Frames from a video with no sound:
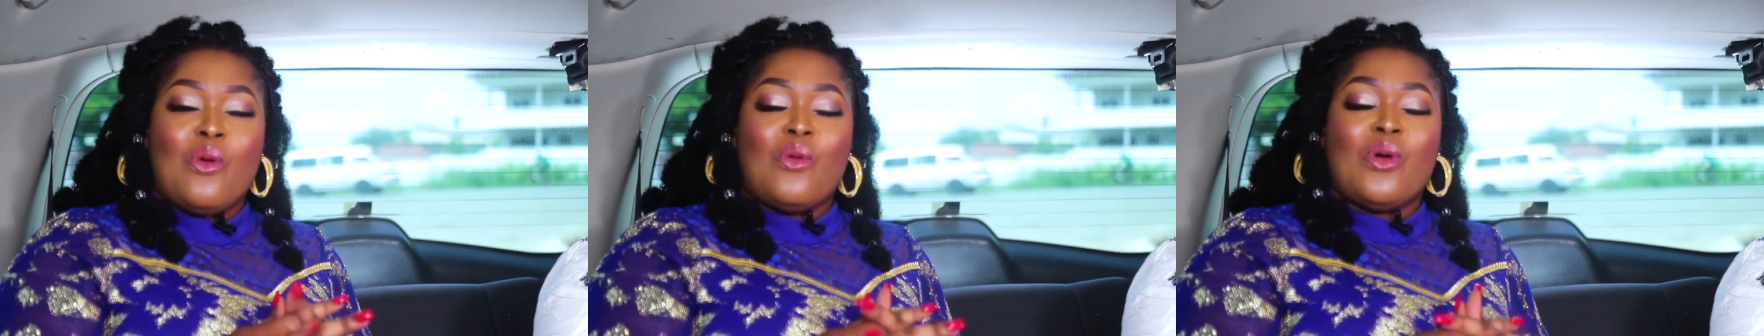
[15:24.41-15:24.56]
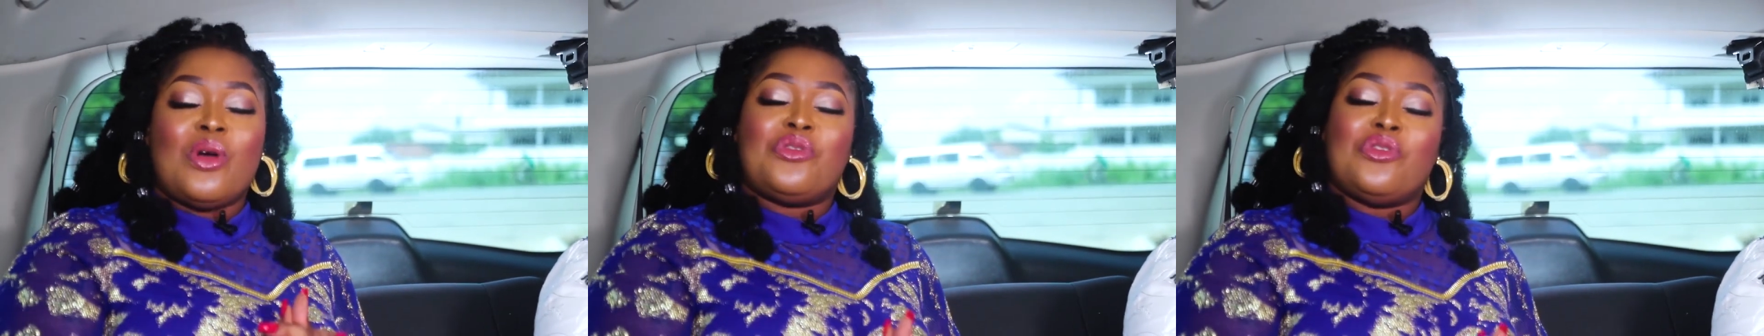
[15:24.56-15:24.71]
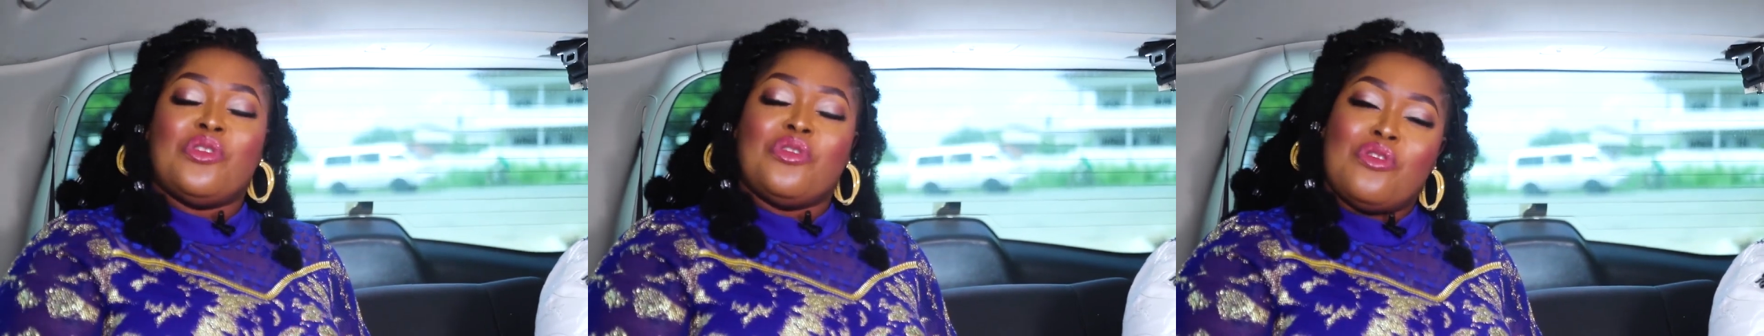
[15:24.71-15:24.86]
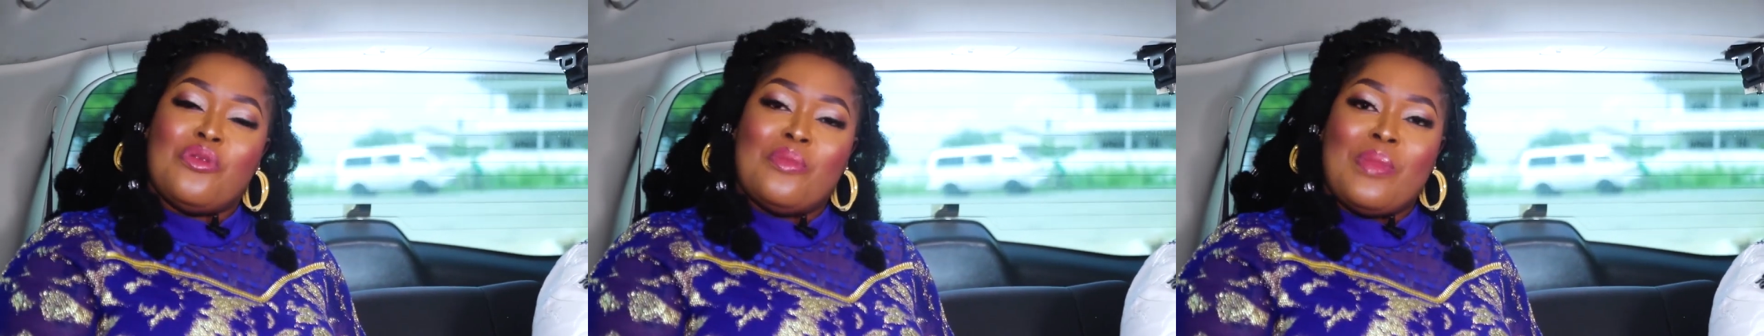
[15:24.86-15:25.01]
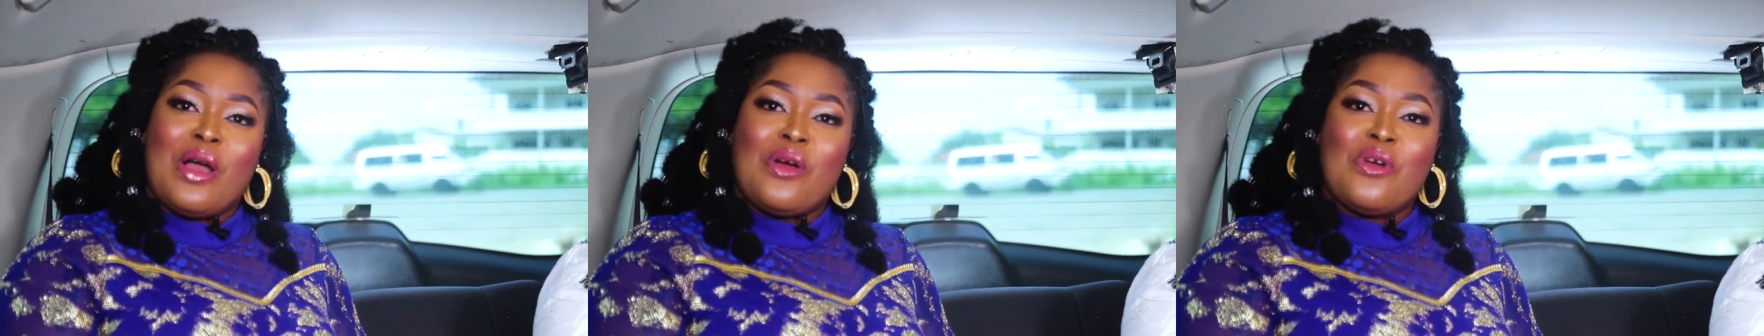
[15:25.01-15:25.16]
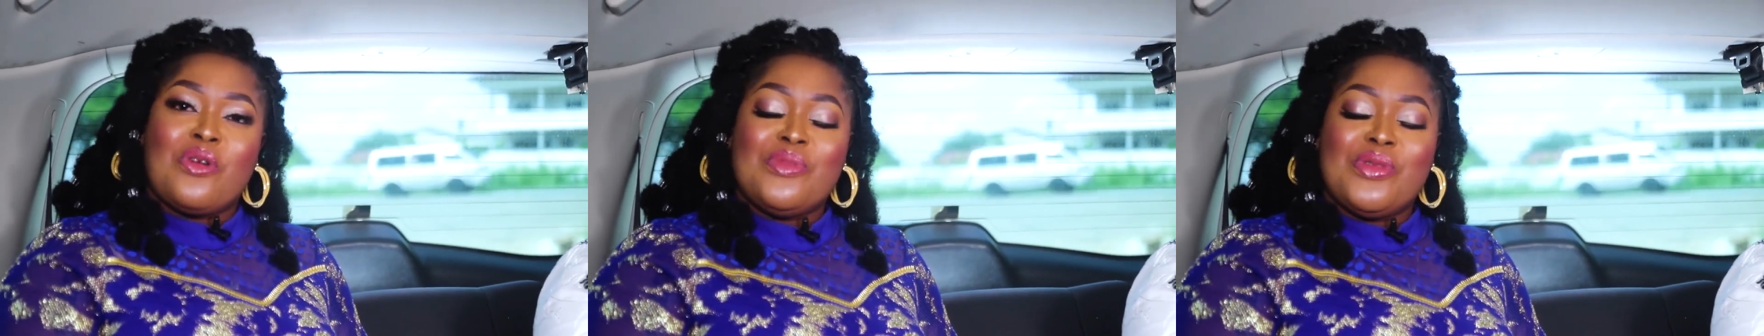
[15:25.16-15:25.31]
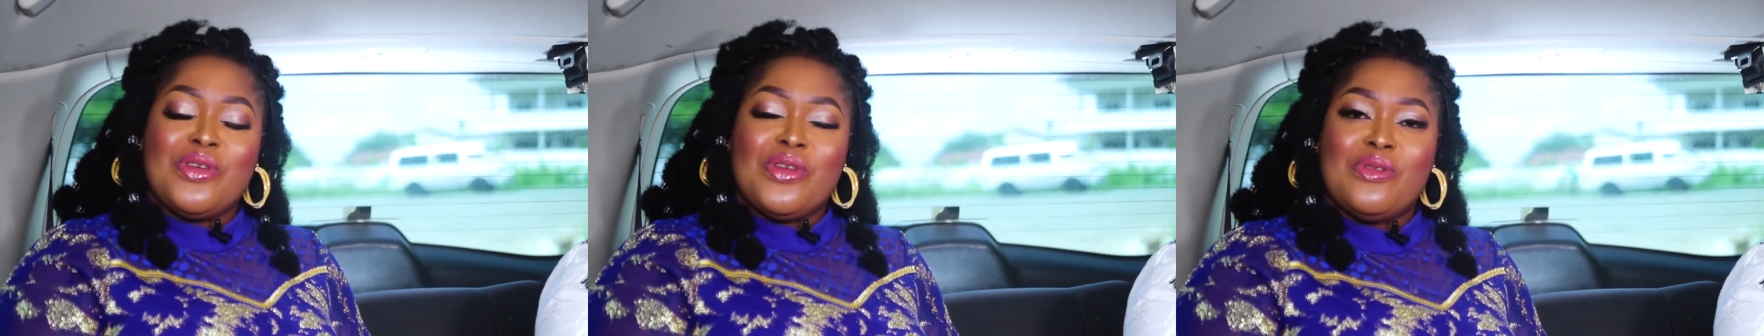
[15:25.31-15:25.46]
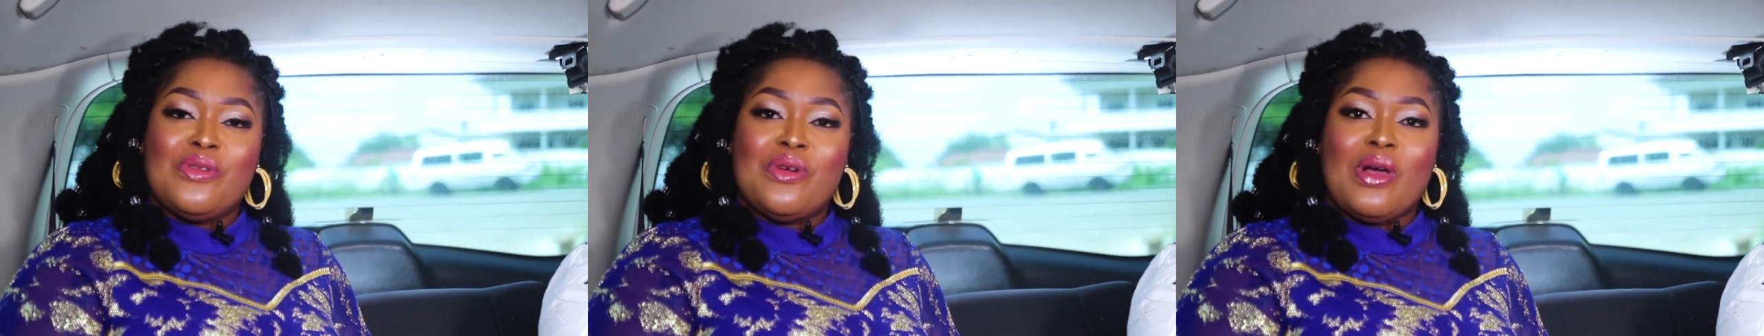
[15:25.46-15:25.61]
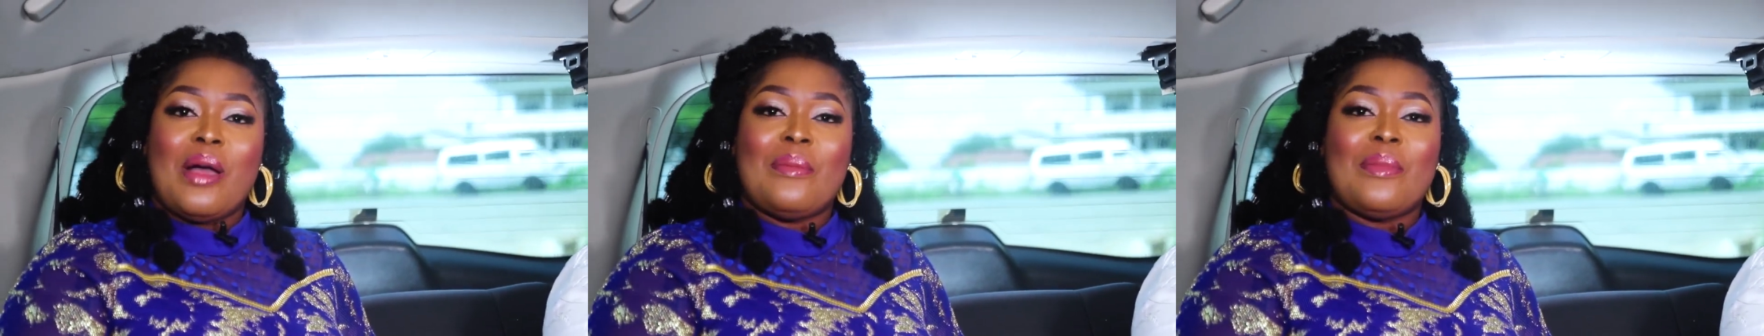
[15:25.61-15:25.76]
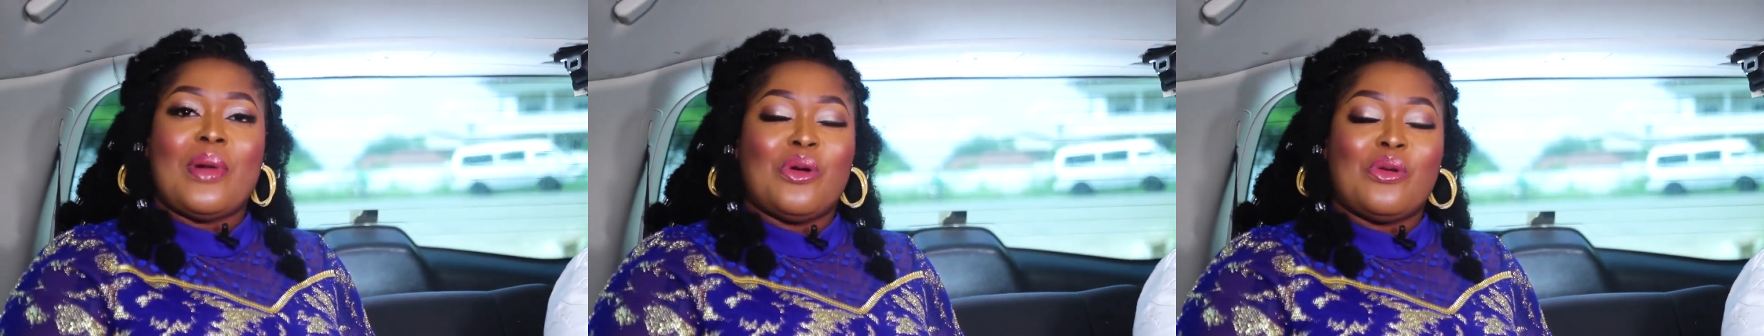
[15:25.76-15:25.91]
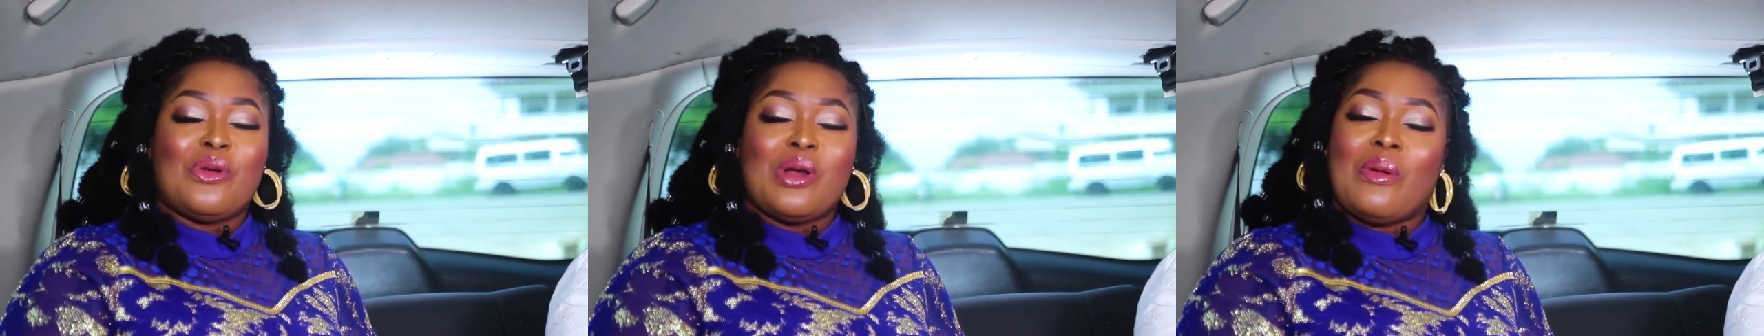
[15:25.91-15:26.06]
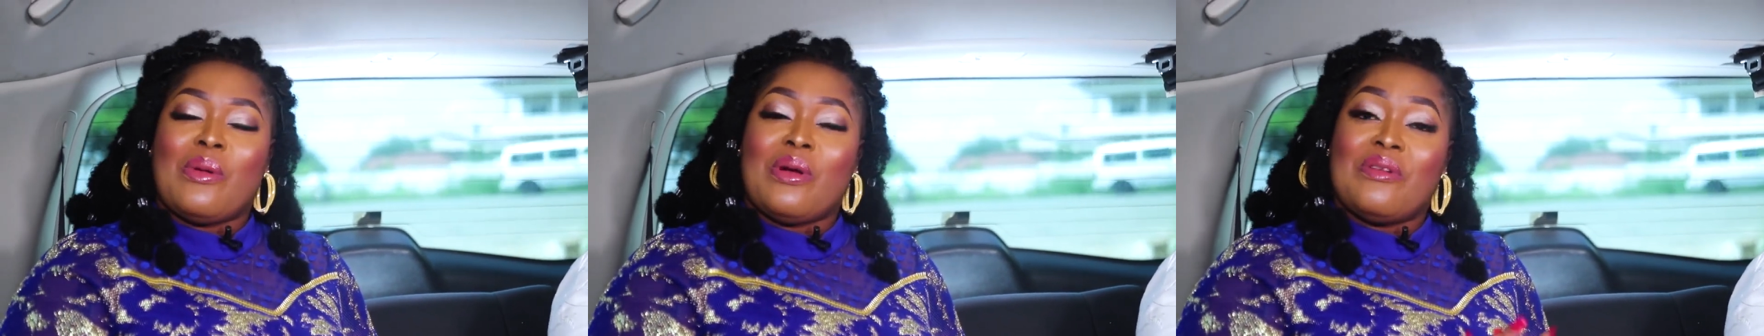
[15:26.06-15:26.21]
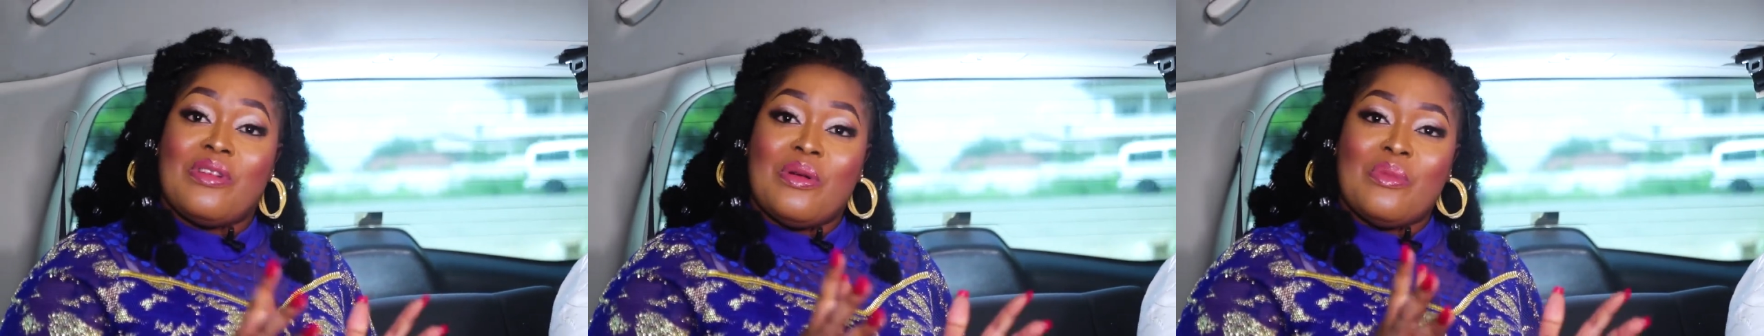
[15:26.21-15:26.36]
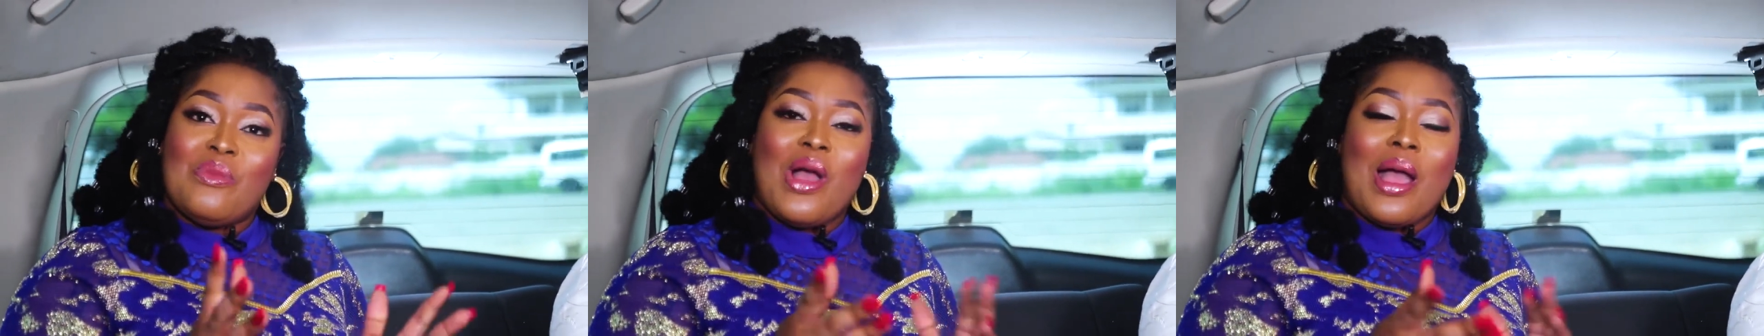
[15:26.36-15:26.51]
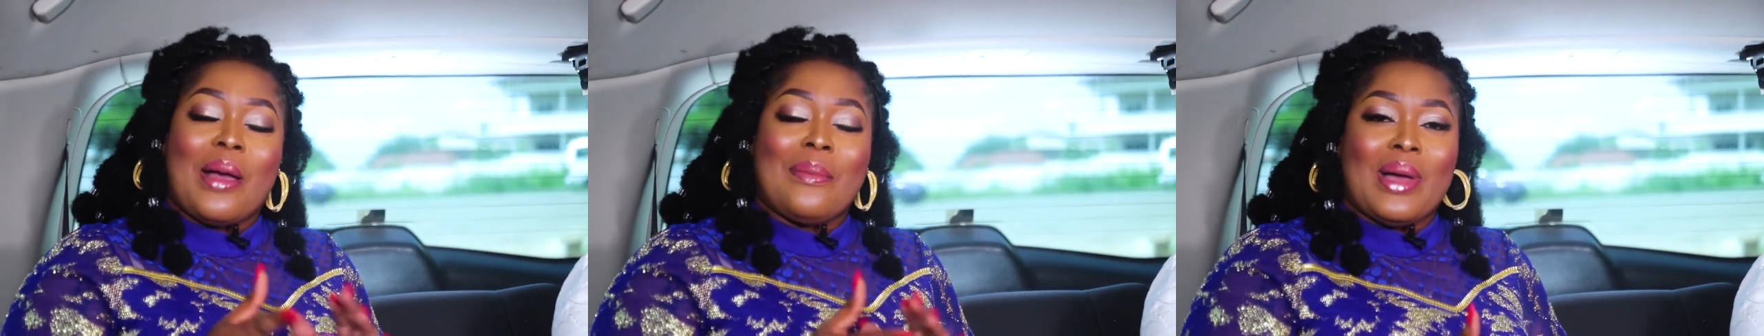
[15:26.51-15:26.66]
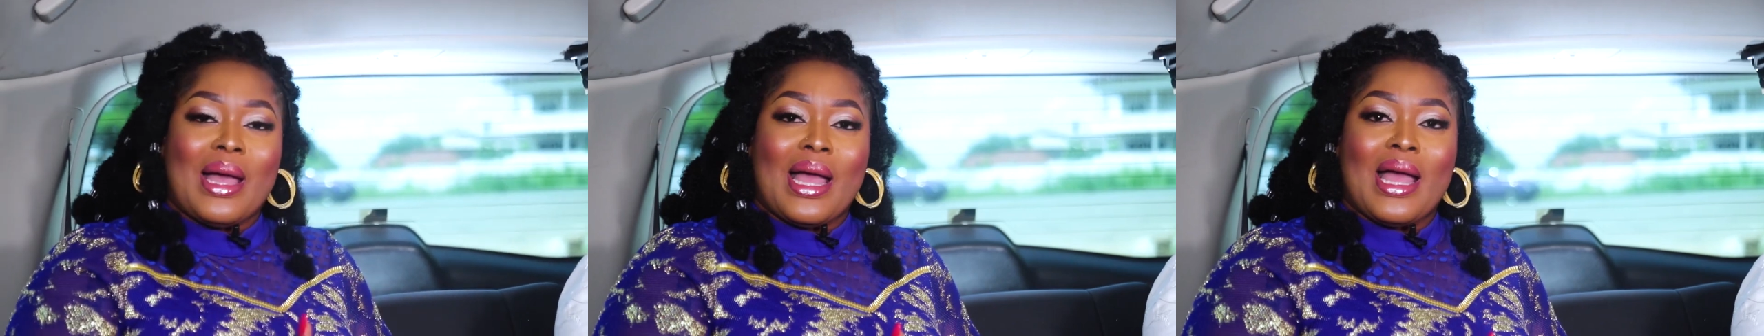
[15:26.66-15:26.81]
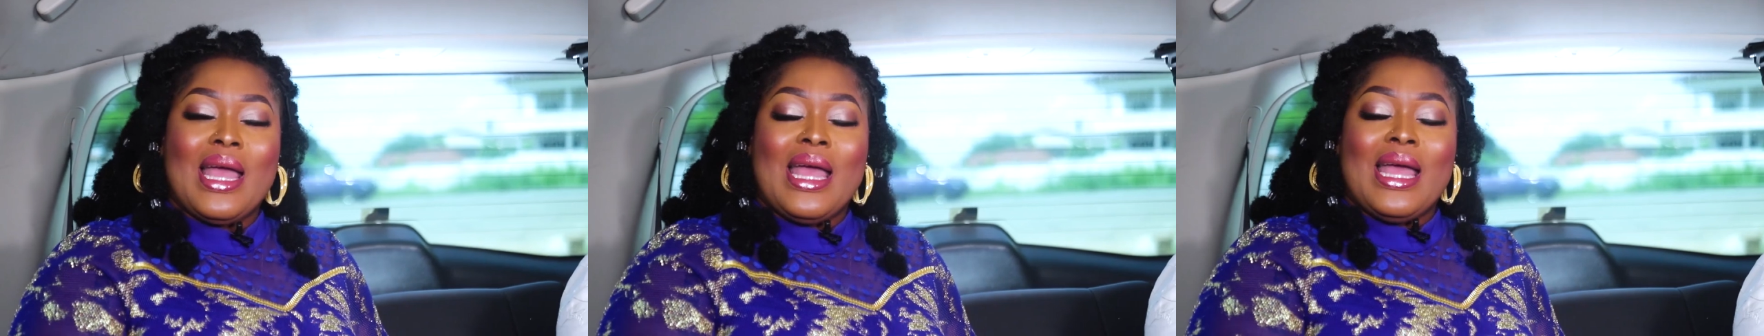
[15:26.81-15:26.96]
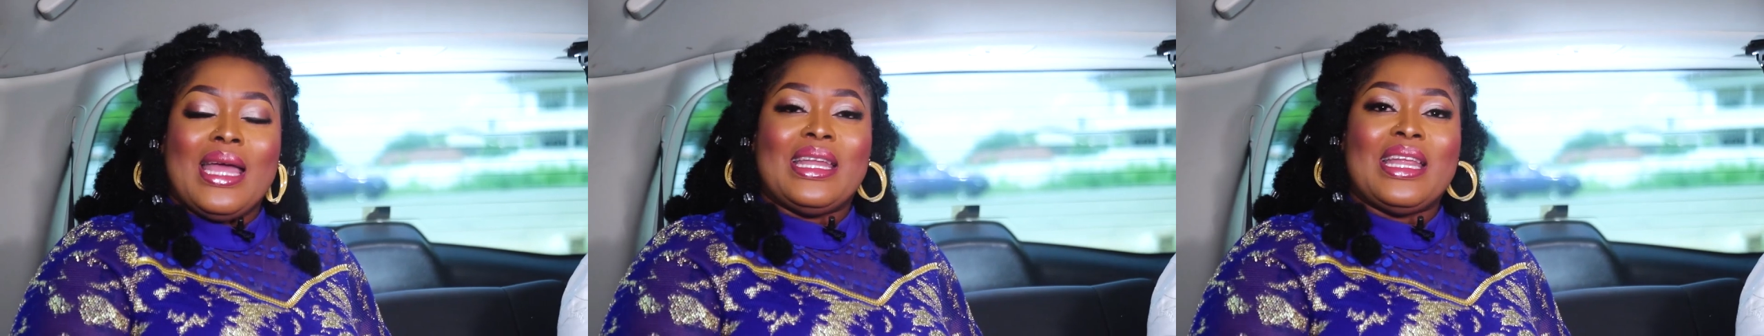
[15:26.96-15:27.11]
What two for Bakum, you know, Emma Okrawa for Muaba,